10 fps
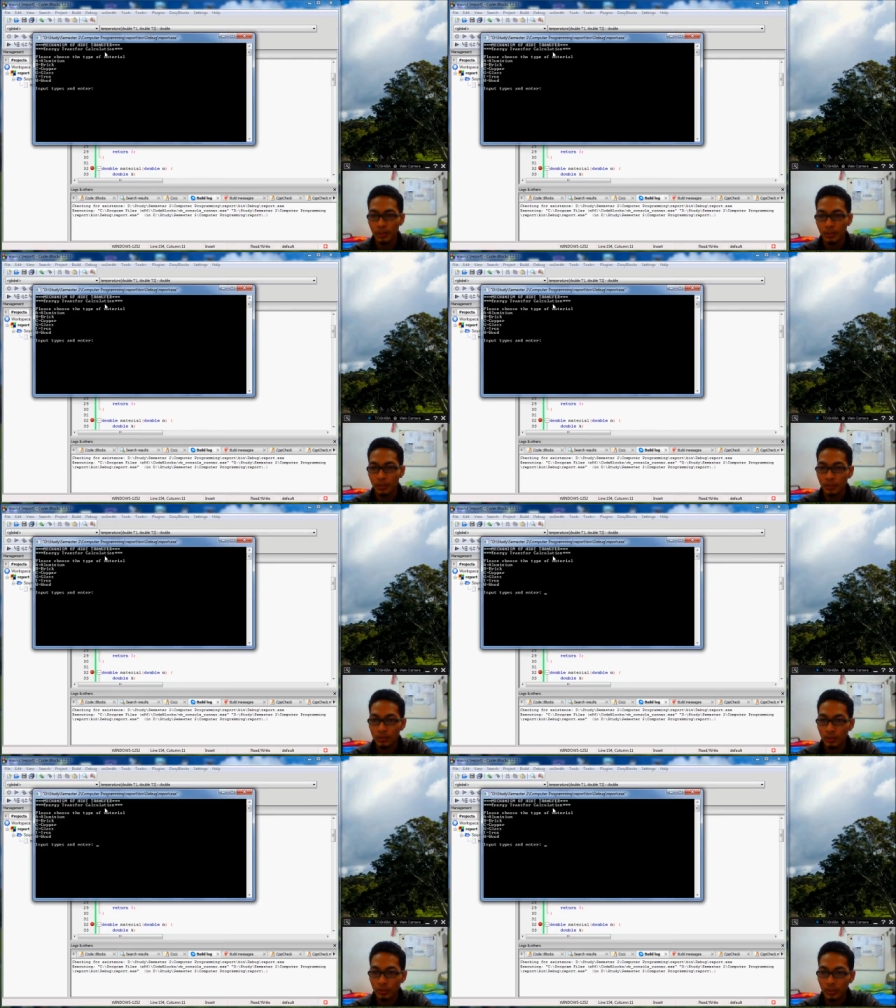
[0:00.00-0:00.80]
So
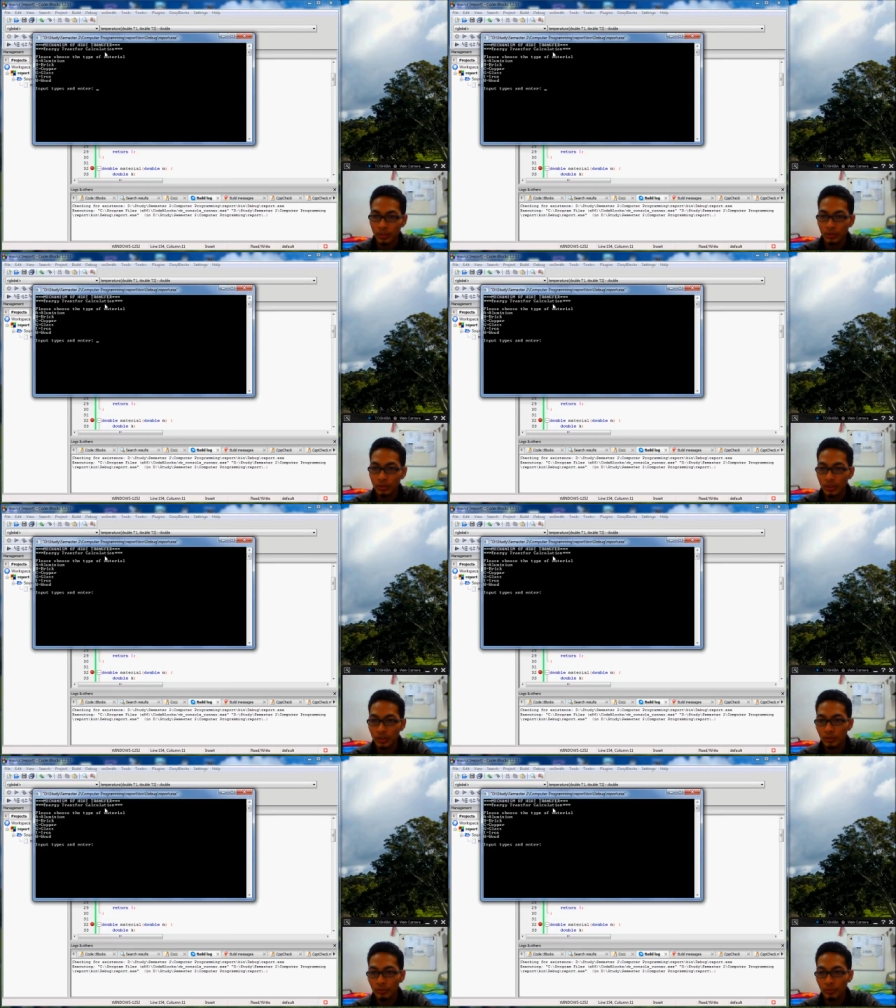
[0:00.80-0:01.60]
the user
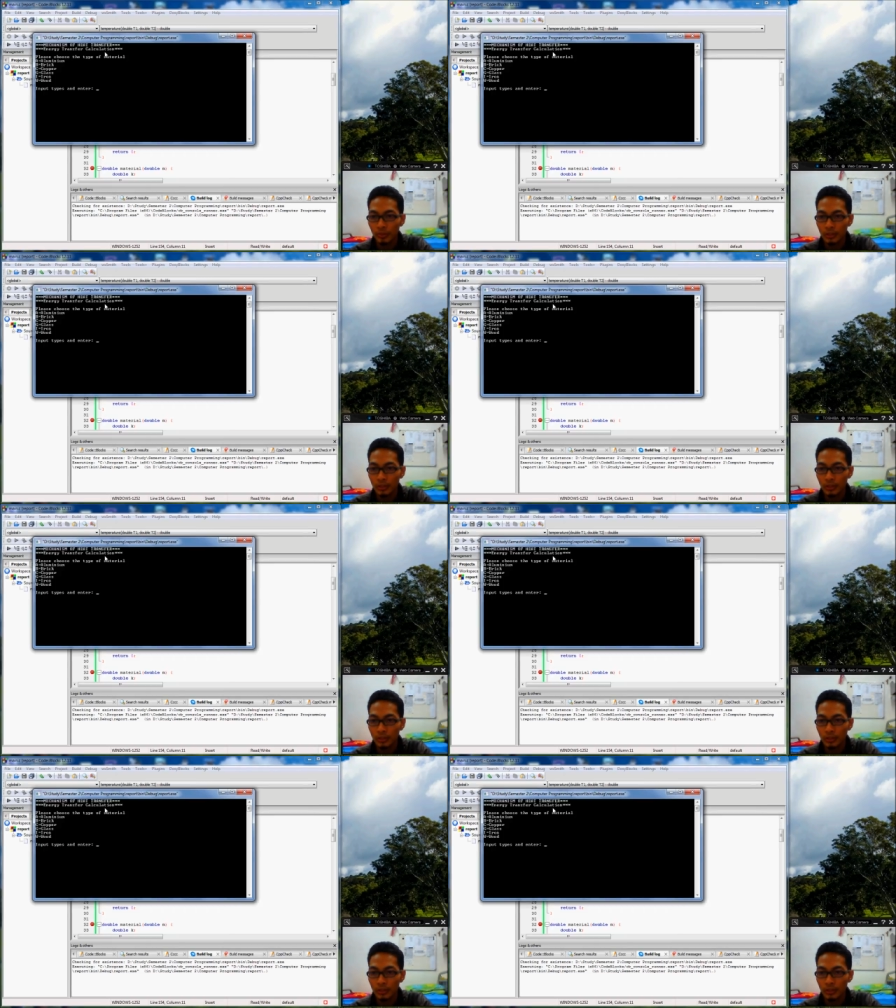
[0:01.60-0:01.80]
must